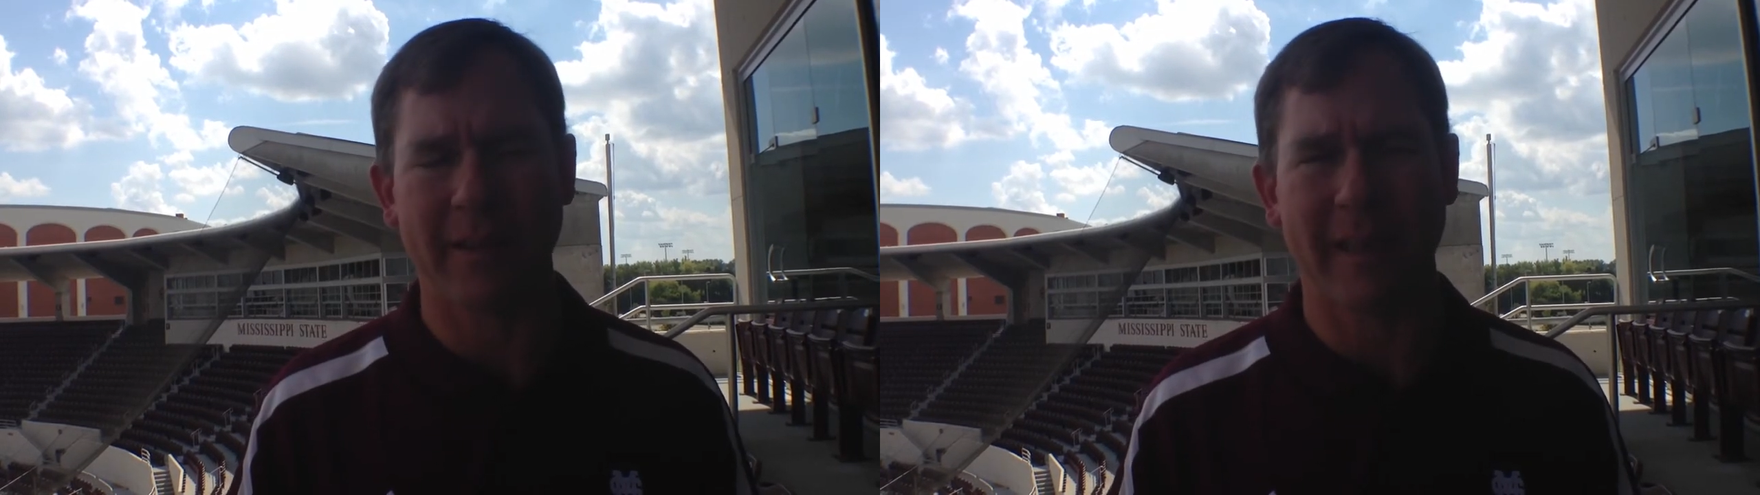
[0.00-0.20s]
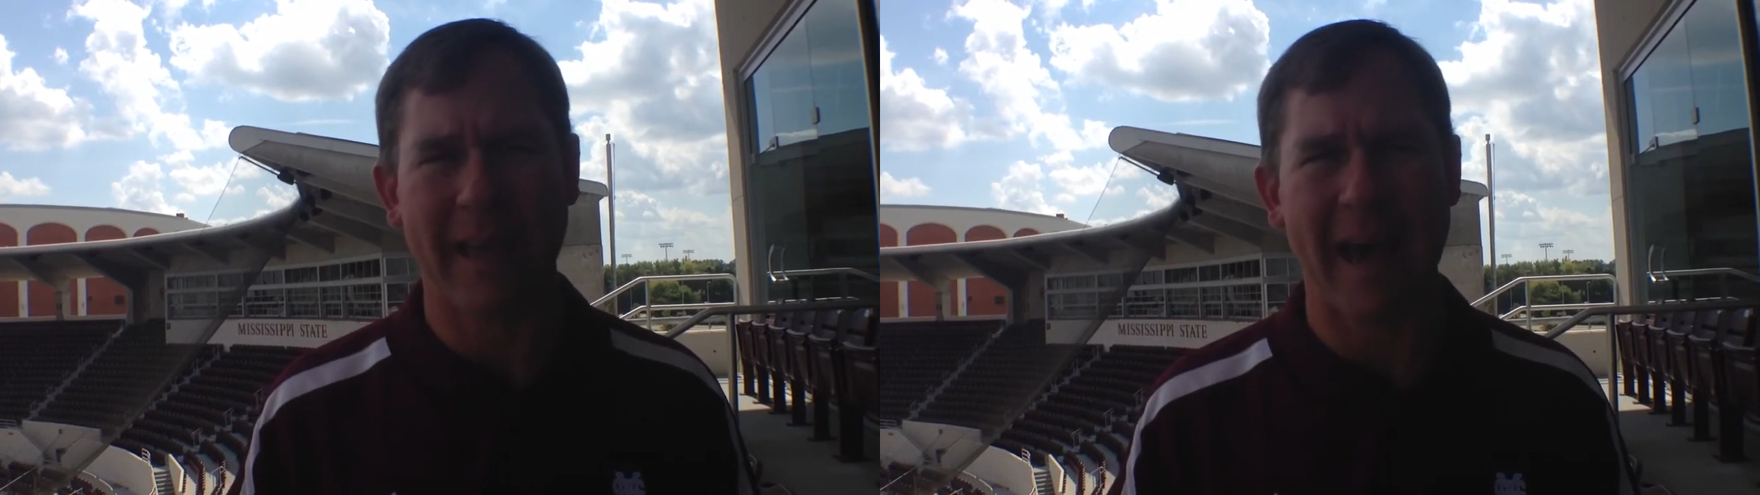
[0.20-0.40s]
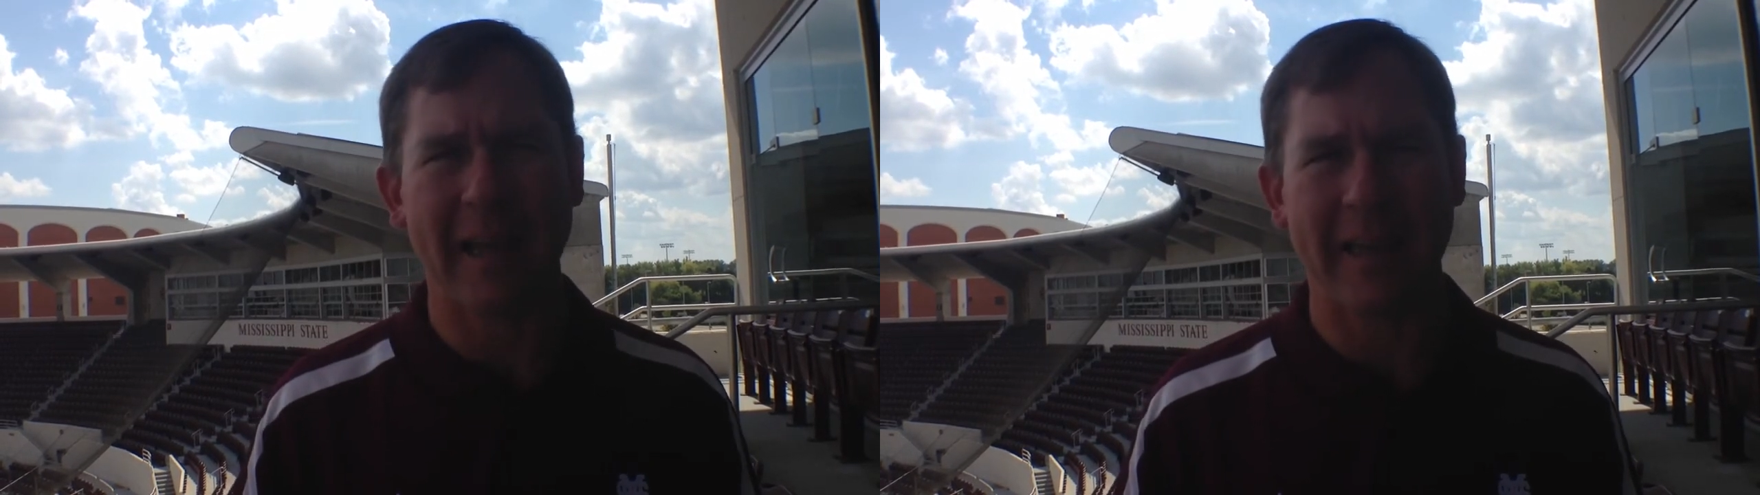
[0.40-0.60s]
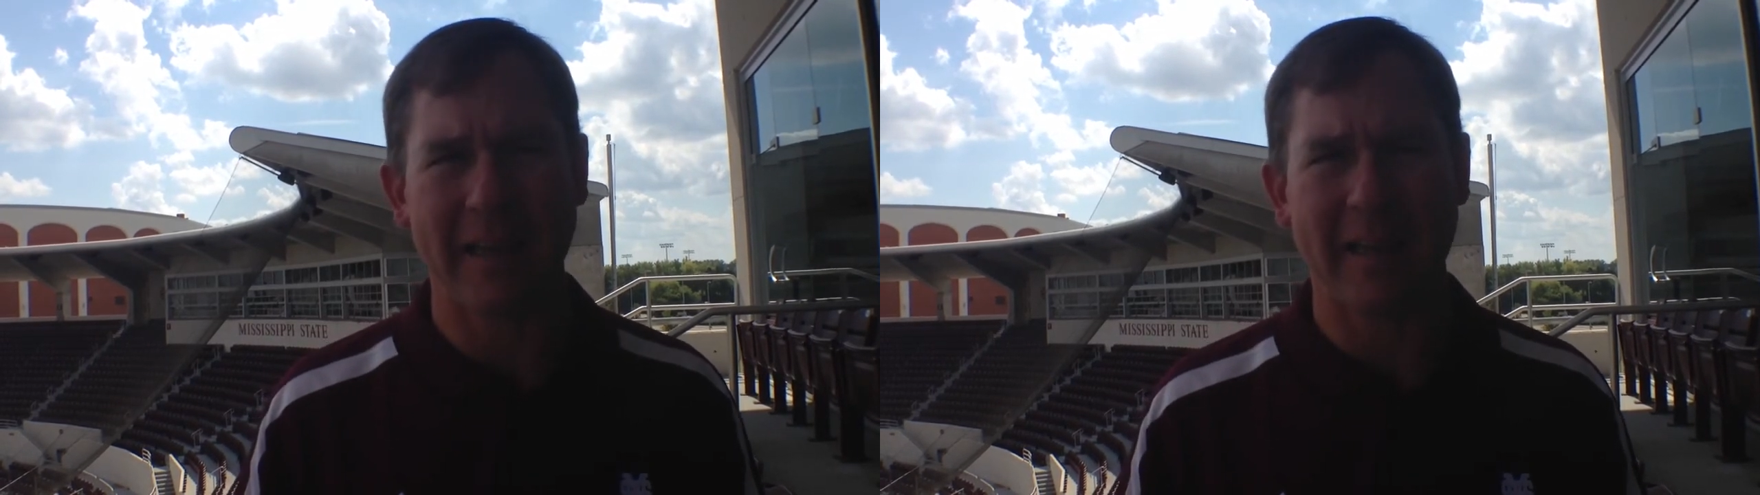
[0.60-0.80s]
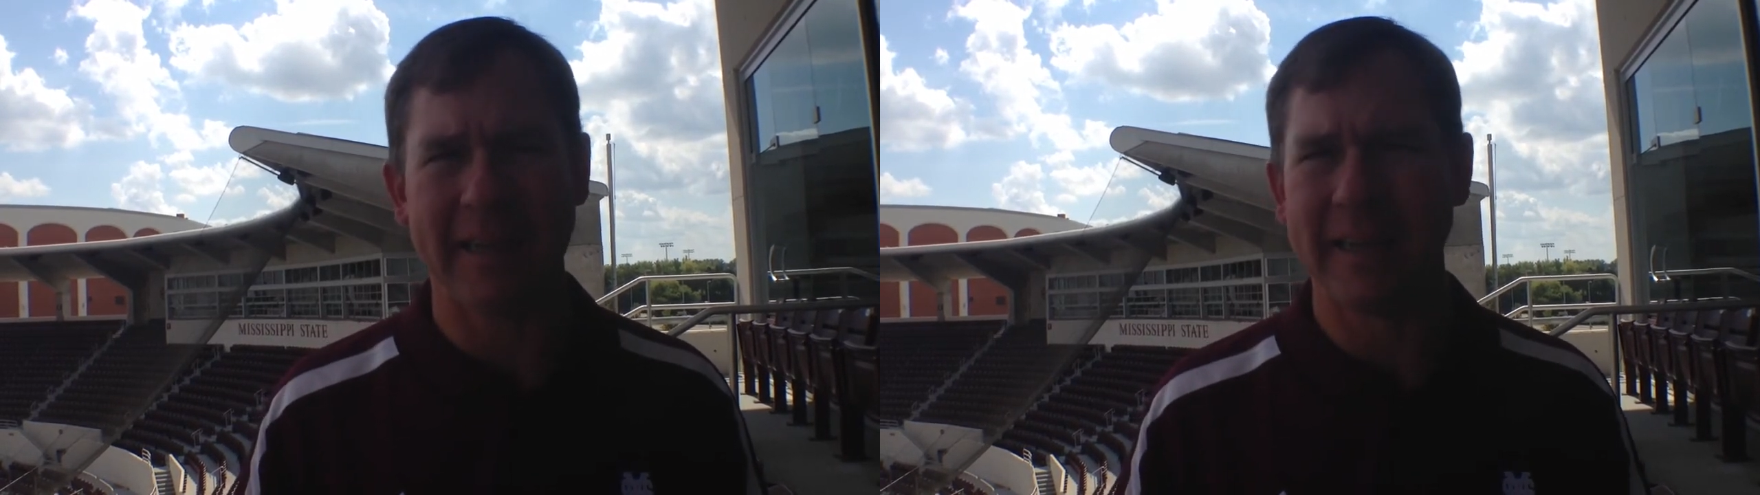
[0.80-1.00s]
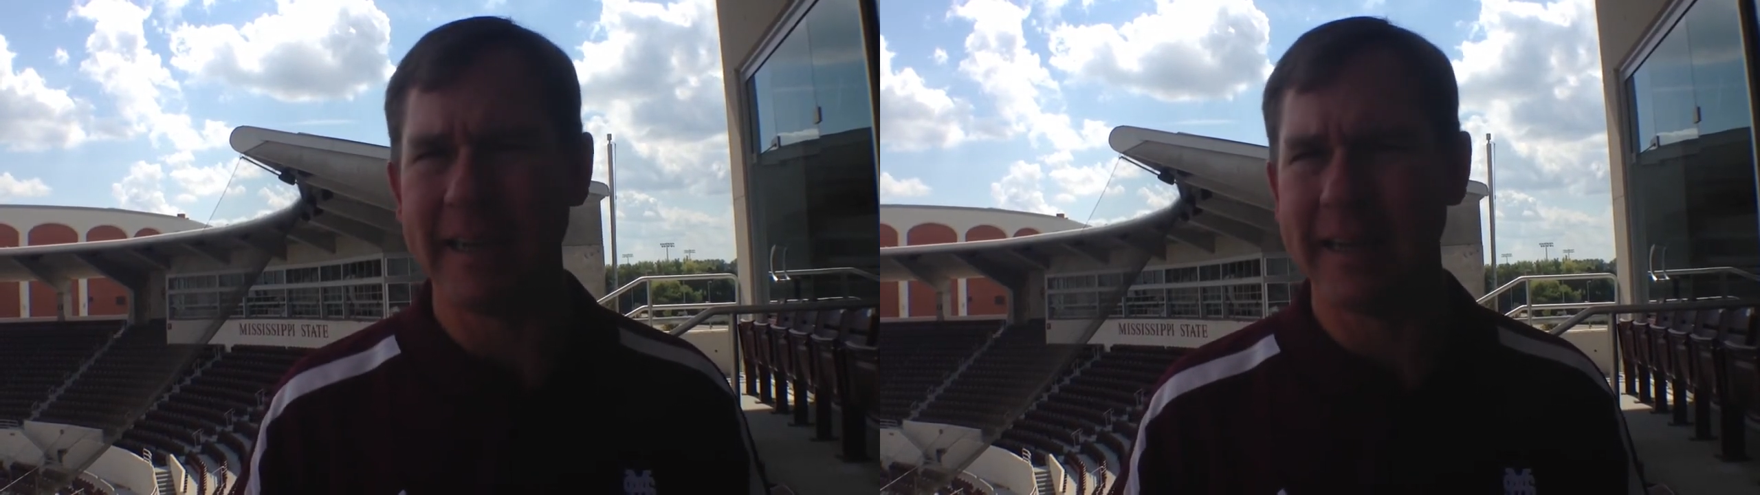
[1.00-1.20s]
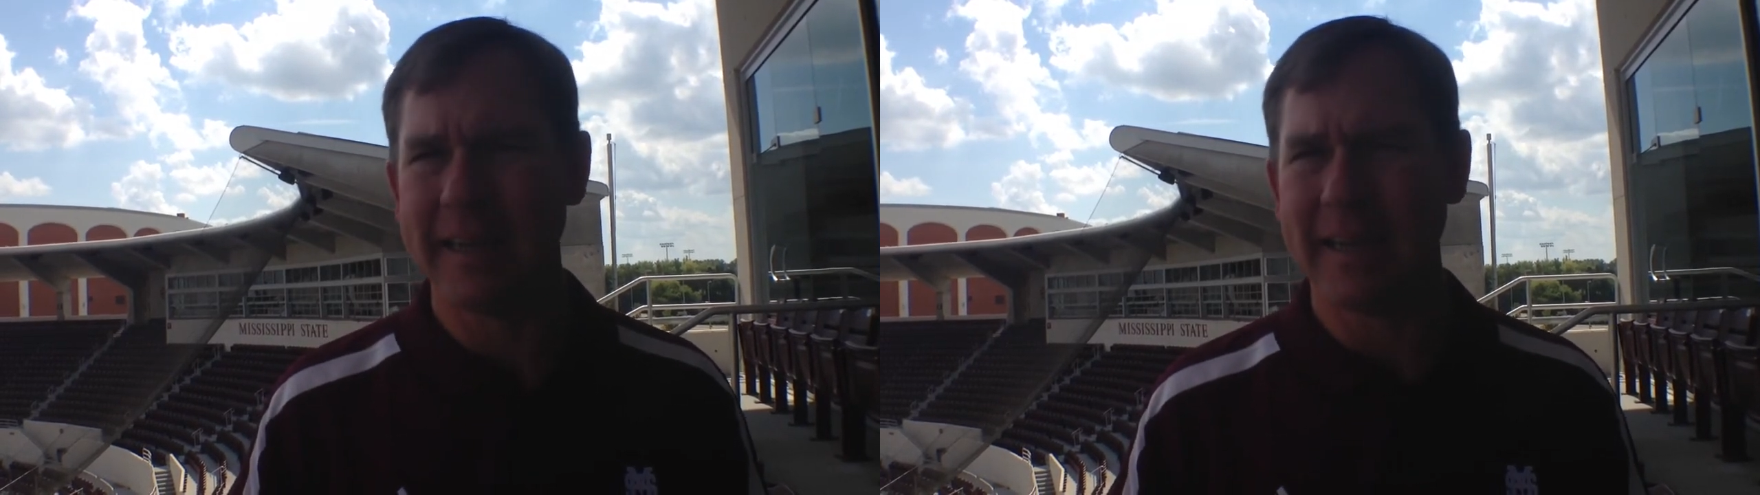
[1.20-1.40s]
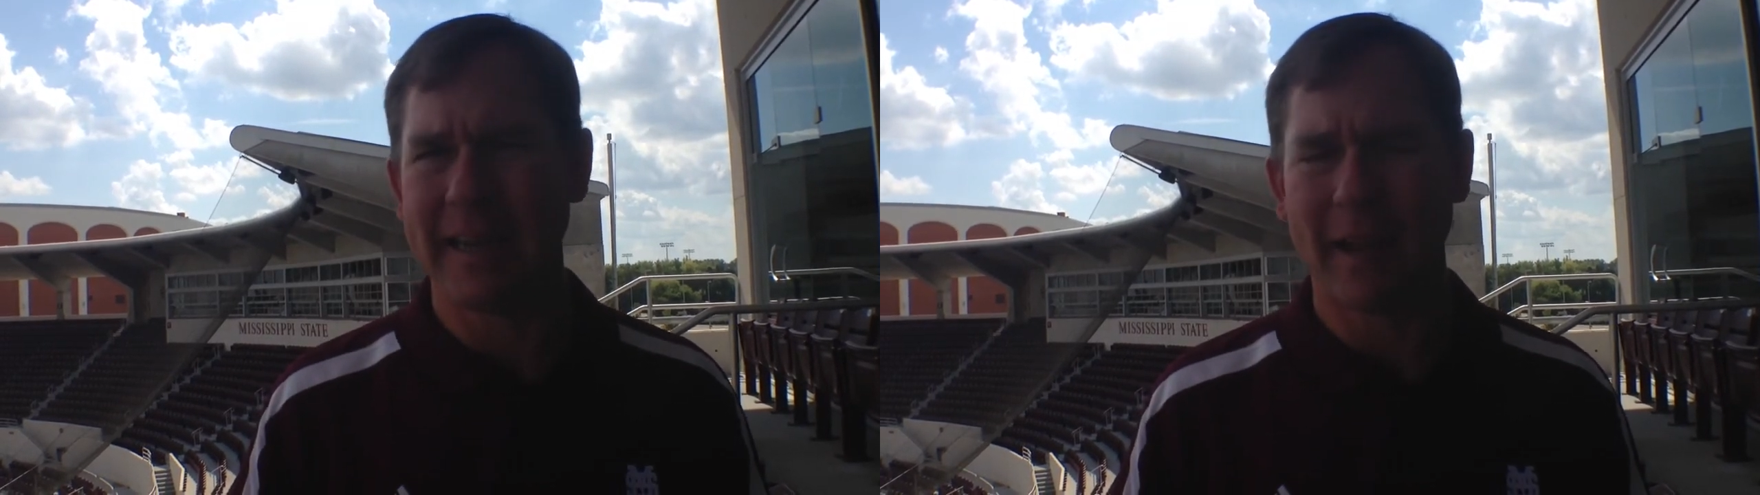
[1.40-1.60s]
the Cal League
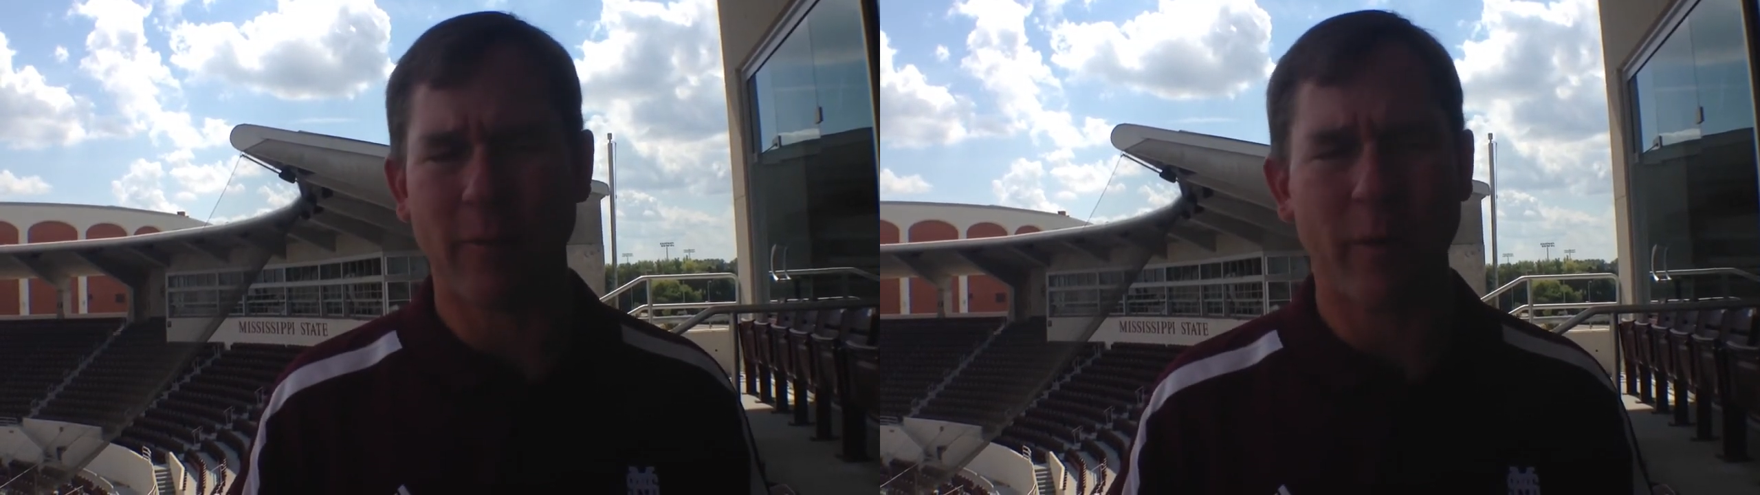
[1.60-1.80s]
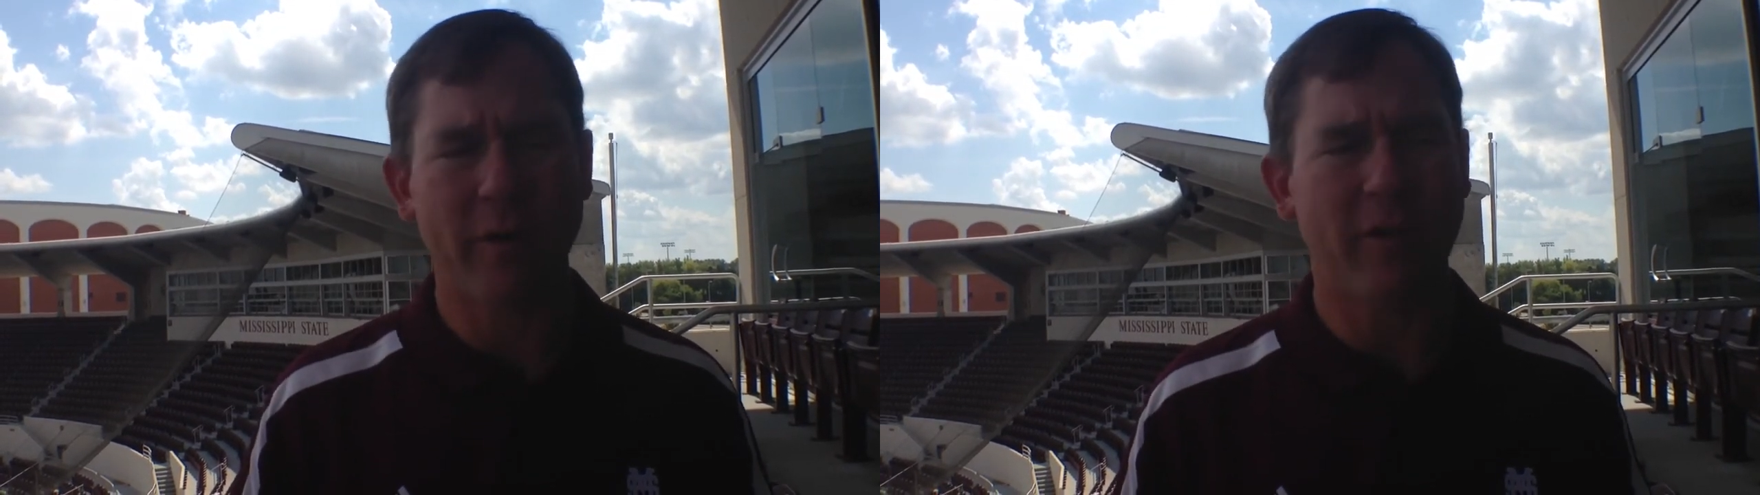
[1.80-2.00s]
in California.